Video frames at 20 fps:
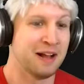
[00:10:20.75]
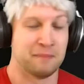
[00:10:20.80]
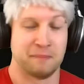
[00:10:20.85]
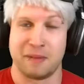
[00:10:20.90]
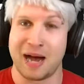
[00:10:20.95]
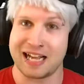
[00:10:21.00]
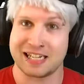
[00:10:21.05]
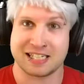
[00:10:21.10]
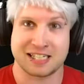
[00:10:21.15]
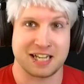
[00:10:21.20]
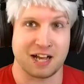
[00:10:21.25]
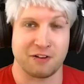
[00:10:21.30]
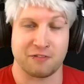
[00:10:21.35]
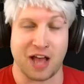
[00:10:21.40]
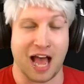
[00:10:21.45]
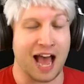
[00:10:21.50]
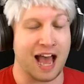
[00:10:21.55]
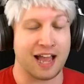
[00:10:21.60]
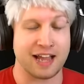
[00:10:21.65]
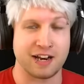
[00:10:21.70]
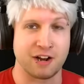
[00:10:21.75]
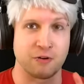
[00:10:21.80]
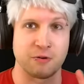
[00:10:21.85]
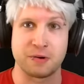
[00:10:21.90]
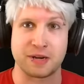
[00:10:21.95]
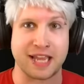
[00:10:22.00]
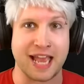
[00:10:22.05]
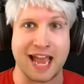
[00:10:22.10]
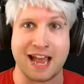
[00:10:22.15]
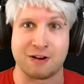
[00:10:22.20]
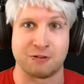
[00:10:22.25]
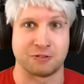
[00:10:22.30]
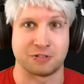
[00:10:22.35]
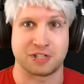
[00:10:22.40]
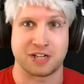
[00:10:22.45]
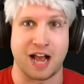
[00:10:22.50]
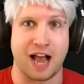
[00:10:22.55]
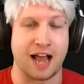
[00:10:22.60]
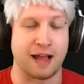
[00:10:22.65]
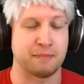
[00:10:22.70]
Myself, I don't
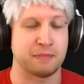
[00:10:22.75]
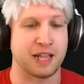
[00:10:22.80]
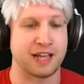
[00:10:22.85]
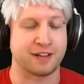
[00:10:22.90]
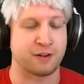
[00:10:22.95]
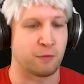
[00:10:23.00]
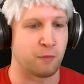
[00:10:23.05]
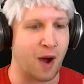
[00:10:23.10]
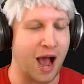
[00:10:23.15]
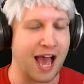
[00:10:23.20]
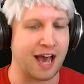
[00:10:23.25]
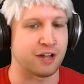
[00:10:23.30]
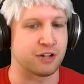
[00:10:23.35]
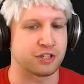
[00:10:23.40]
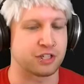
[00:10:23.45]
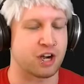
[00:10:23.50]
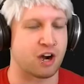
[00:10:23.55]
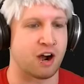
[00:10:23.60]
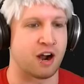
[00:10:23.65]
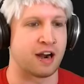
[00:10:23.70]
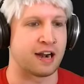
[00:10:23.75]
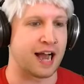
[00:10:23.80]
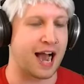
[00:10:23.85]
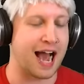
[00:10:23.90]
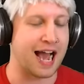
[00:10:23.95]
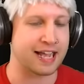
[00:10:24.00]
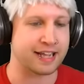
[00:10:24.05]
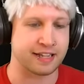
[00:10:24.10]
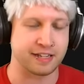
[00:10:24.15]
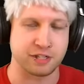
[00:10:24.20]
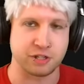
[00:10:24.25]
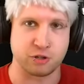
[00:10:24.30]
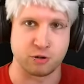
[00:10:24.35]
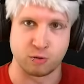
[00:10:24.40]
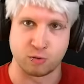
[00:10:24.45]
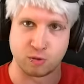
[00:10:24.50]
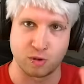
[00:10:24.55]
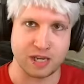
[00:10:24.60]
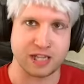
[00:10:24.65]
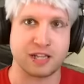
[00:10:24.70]
count. I'm like a wild card. I can
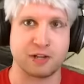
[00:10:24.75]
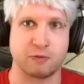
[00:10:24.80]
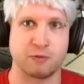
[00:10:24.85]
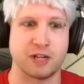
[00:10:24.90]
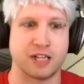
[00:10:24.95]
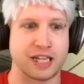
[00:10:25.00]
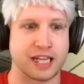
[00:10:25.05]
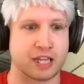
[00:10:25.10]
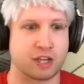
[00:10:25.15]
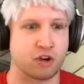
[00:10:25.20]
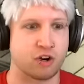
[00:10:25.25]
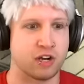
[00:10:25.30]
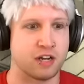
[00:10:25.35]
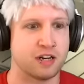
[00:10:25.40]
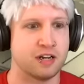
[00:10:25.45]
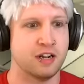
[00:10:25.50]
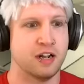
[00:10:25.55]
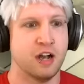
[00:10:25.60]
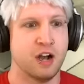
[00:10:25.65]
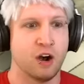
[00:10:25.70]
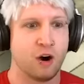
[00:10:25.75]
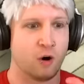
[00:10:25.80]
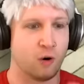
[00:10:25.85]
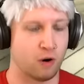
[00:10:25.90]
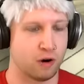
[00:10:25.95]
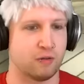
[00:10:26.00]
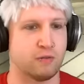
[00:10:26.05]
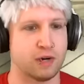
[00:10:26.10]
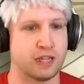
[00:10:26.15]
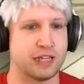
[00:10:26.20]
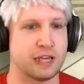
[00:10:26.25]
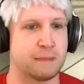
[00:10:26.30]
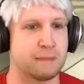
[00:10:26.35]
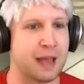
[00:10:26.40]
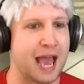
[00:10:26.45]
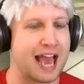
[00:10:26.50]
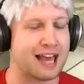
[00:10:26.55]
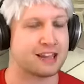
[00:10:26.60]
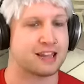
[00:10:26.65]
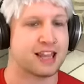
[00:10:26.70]
do really, really good or really
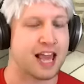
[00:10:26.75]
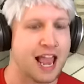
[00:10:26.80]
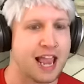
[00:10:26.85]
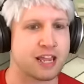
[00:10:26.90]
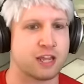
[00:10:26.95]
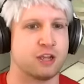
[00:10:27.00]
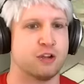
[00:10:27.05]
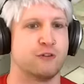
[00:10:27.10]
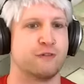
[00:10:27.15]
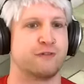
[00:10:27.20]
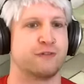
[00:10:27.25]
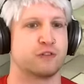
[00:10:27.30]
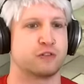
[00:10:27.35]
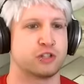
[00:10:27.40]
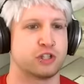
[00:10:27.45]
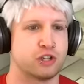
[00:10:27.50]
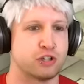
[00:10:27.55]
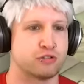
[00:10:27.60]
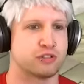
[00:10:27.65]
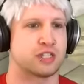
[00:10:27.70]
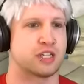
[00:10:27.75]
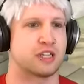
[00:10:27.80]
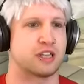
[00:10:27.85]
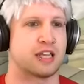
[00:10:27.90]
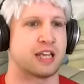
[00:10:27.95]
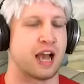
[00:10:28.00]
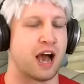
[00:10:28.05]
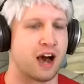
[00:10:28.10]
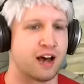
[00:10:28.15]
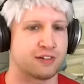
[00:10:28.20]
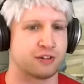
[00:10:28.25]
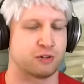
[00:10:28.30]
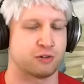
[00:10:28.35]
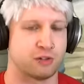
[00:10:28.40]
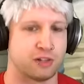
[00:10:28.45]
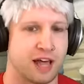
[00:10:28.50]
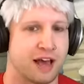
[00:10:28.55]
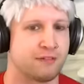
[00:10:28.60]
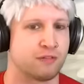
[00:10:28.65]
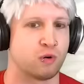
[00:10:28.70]
bad. Thank you for choosing the other
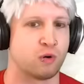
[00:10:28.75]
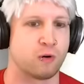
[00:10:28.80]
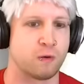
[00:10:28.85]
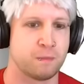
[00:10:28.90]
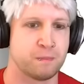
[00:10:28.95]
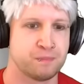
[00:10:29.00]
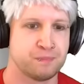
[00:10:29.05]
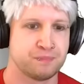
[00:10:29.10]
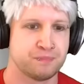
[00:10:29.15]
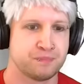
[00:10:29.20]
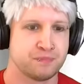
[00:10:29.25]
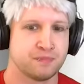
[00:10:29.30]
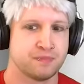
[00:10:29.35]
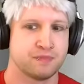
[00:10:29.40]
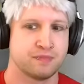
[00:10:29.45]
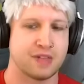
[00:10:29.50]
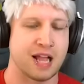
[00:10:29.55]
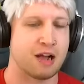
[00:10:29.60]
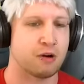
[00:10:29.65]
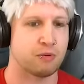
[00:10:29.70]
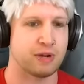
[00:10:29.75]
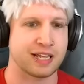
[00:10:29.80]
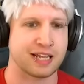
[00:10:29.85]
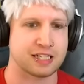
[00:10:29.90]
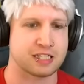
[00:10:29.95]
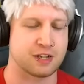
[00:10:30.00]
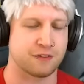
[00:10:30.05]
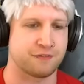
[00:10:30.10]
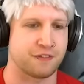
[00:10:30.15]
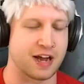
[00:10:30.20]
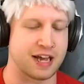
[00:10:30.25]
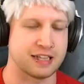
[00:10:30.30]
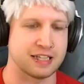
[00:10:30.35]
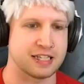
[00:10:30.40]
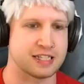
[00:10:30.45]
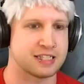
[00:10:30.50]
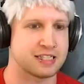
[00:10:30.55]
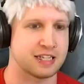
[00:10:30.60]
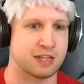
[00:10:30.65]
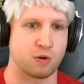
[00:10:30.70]
level. Now we get to
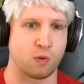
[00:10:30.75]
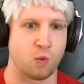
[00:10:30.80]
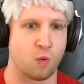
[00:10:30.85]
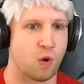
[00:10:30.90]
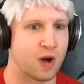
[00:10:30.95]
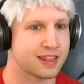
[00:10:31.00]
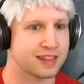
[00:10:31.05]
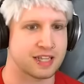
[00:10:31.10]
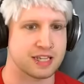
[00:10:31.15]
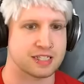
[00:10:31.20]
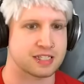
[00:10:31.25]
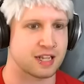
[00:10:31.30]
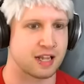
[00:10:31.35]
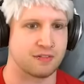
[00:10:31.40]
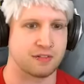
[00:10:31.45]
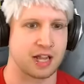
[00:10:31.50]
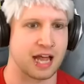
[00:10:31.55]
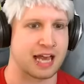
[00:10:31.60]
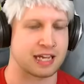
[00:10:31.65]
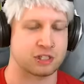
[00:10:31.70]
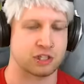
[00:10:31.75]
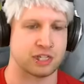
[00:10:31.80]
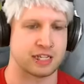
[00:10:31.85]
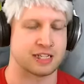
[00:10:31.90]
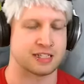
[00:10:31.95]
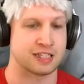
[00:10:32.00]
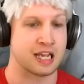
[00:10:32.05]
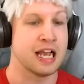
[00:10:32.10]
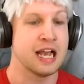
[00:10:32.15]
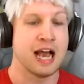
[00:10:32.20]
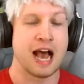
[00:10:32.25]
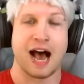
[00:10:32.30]
finally see what this level actually is.